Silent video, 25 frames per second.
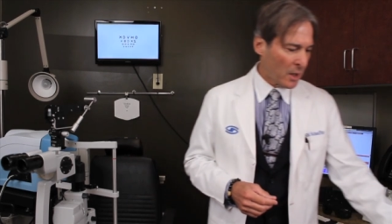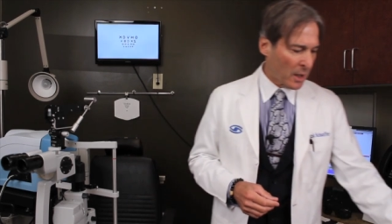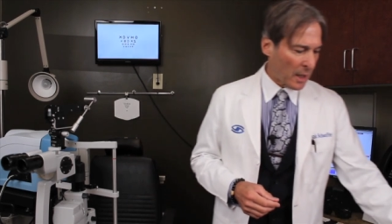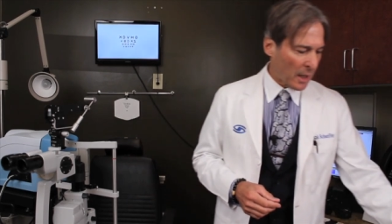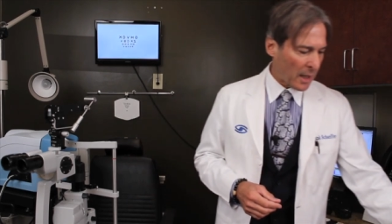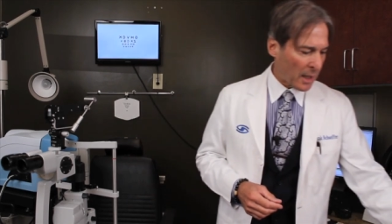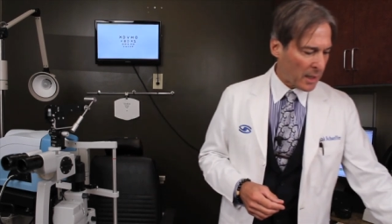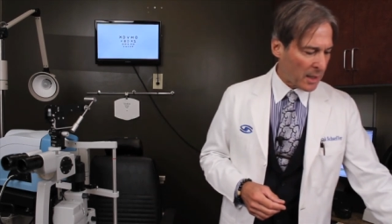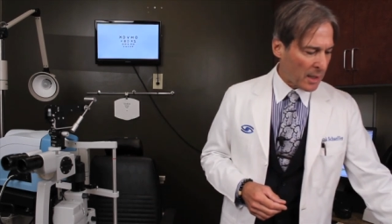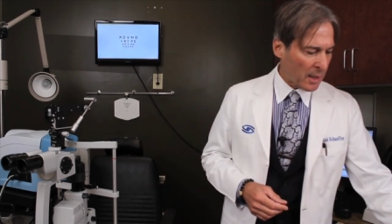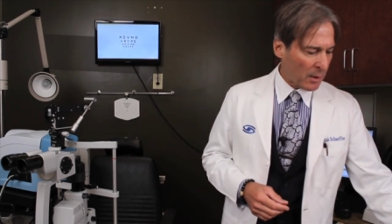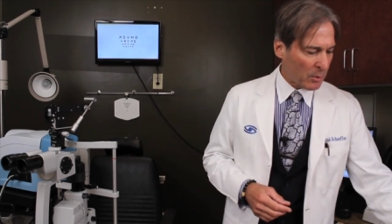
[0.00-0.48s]

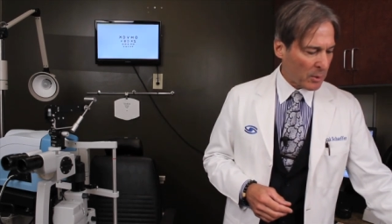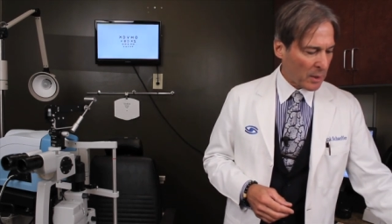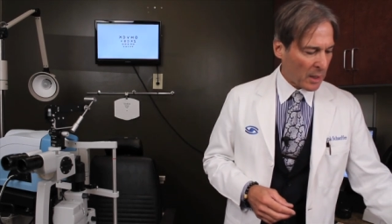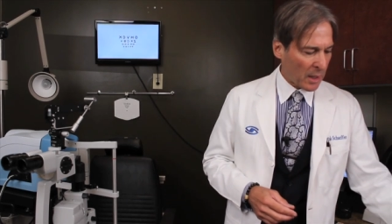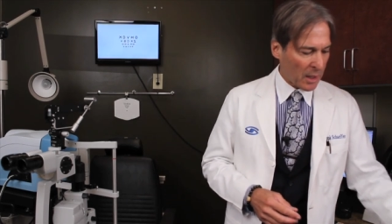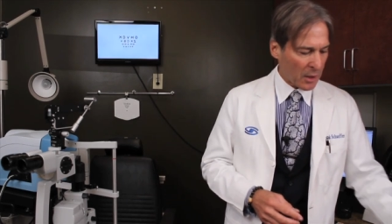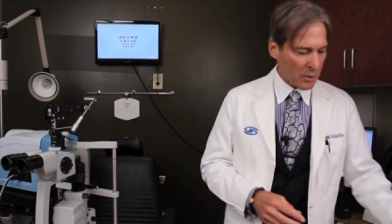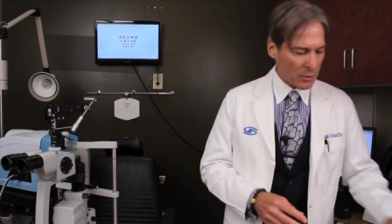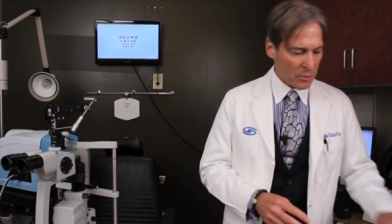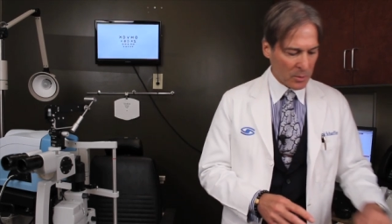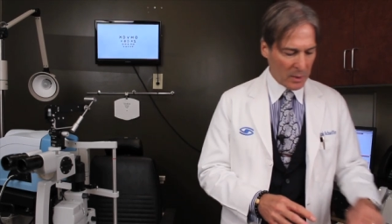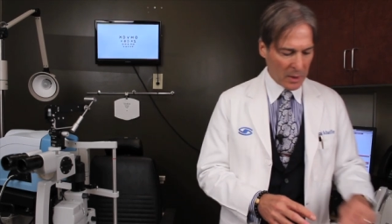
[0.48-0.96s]
And now we
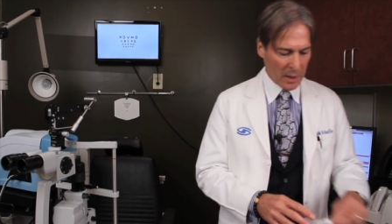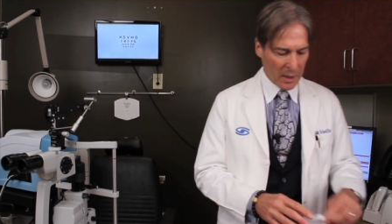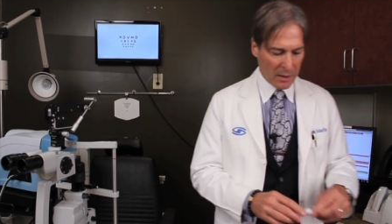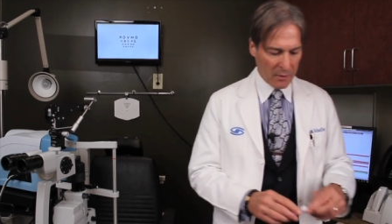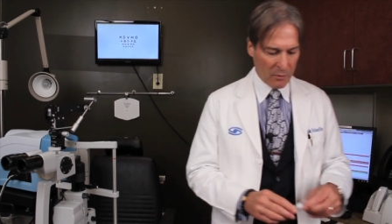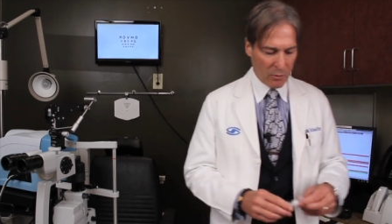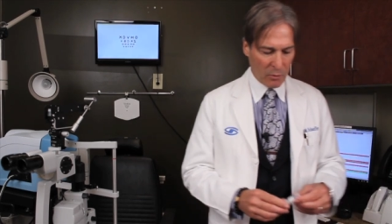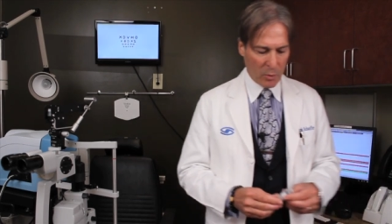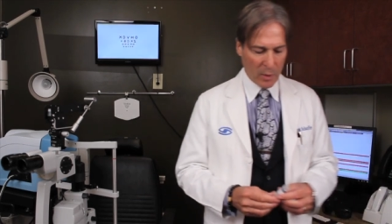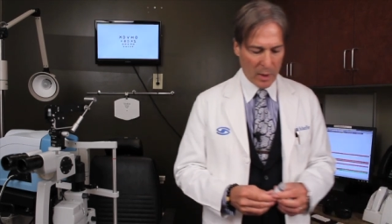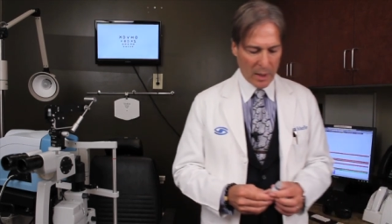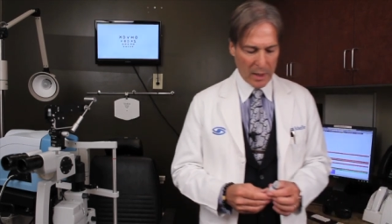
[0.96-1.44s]
actually
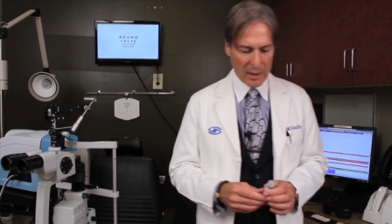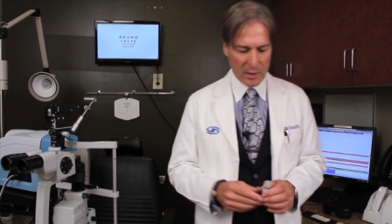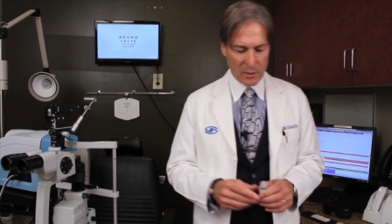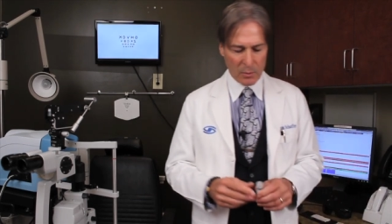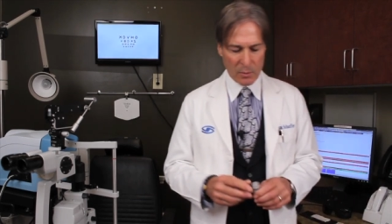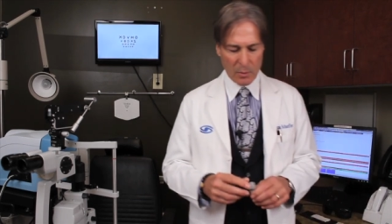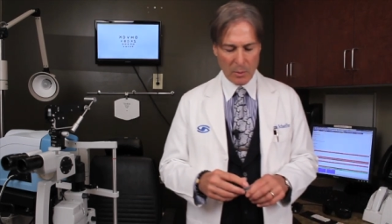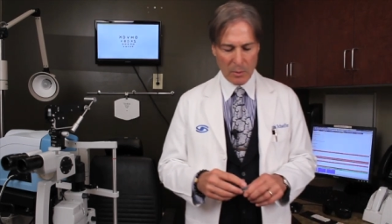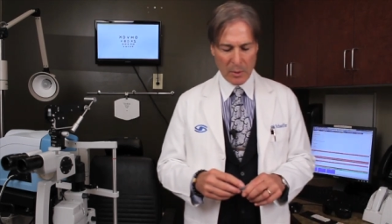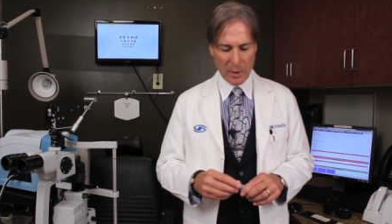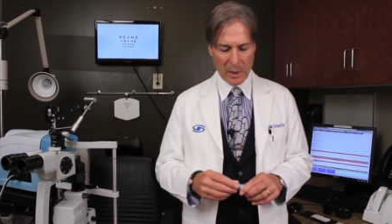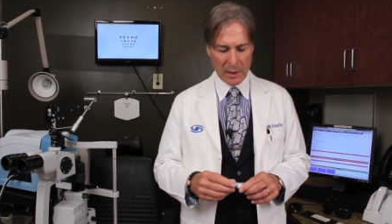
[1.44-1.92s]
have ways
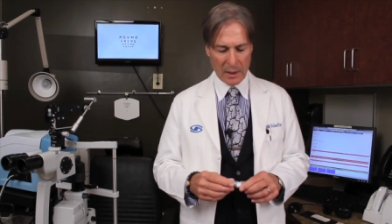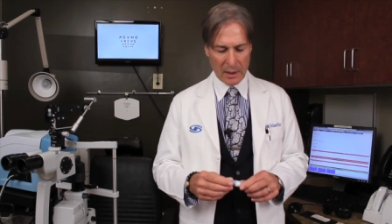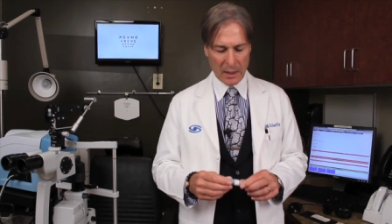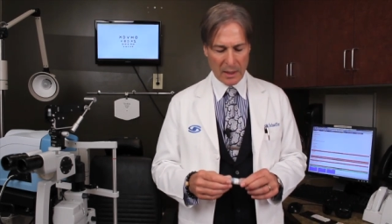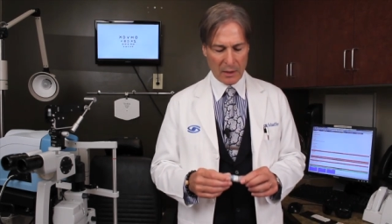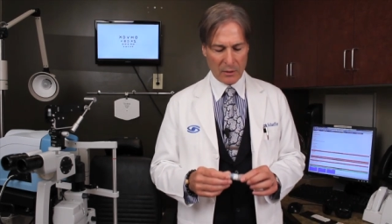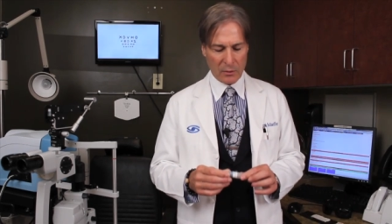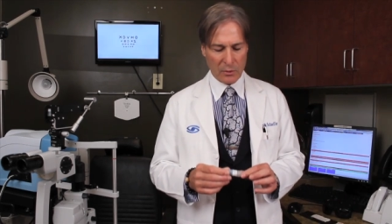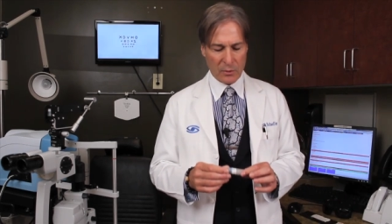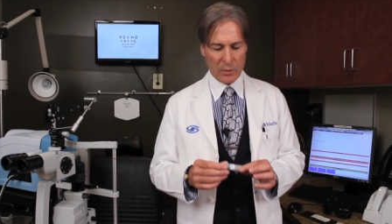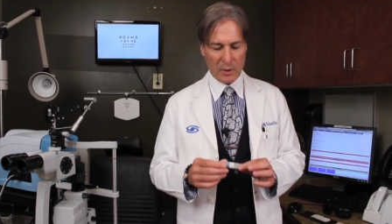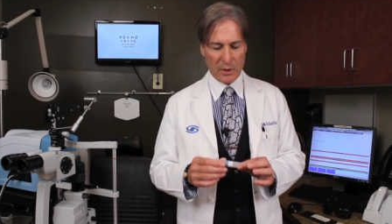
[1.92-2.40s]
where we can
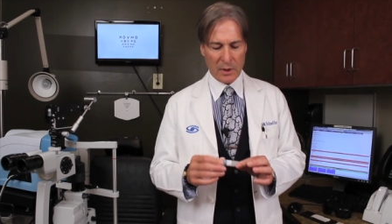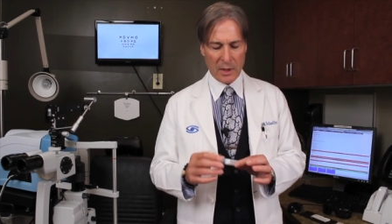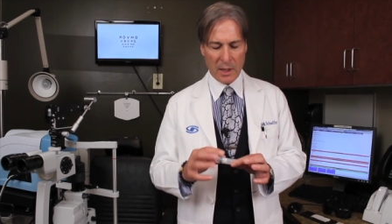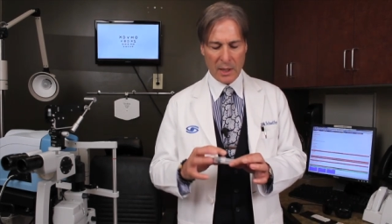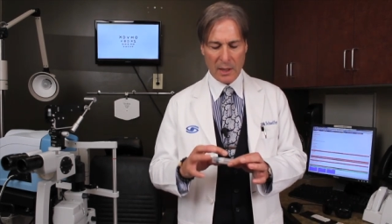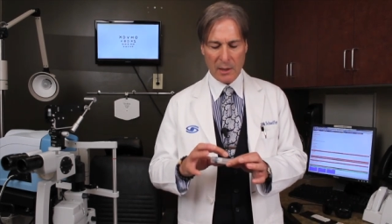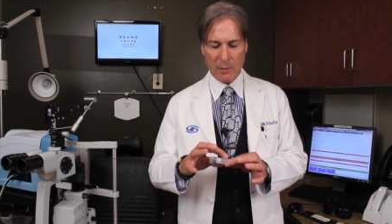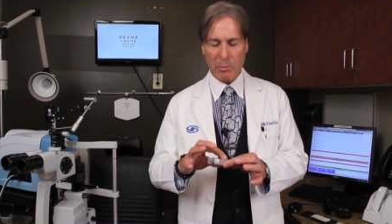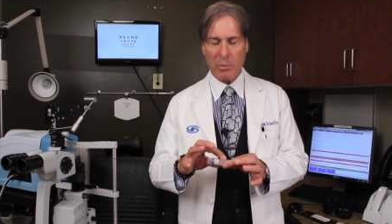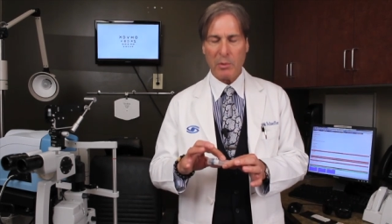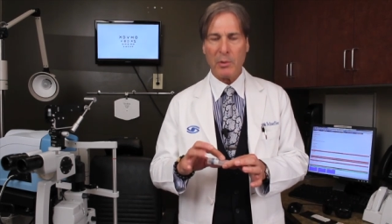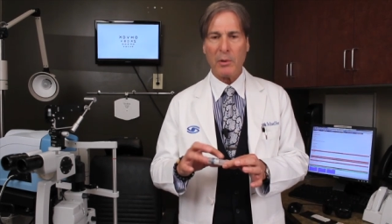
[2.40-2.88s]
actually
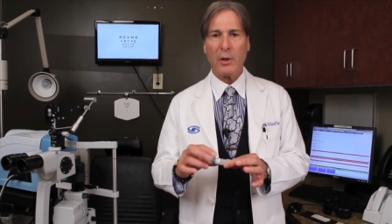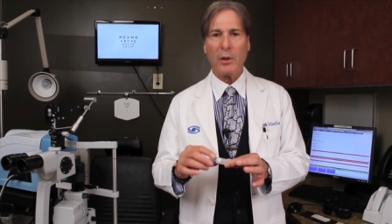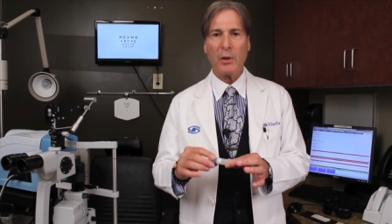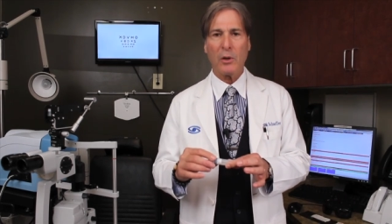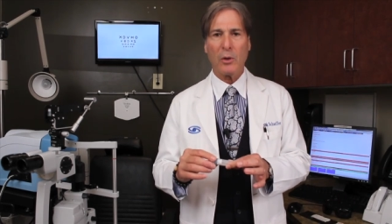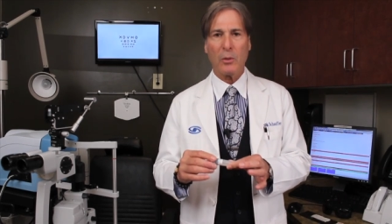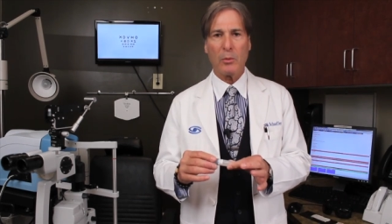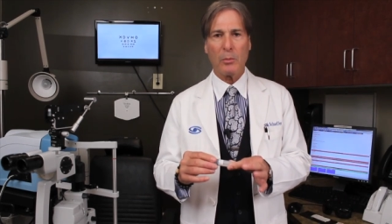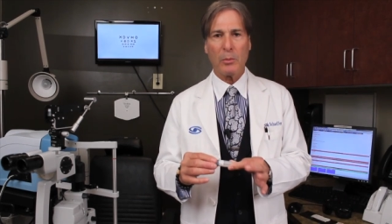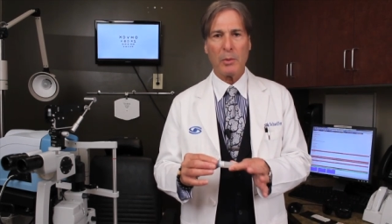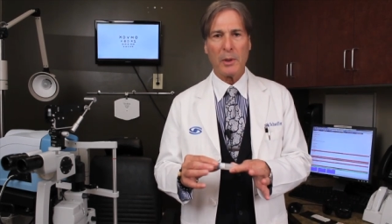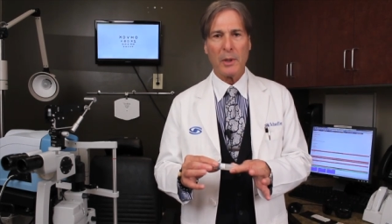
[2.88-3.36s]
take a
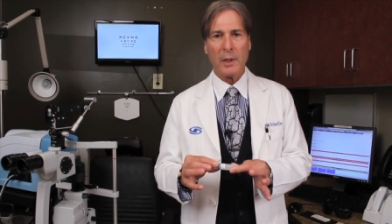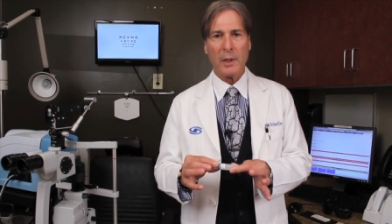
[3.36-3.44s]
probe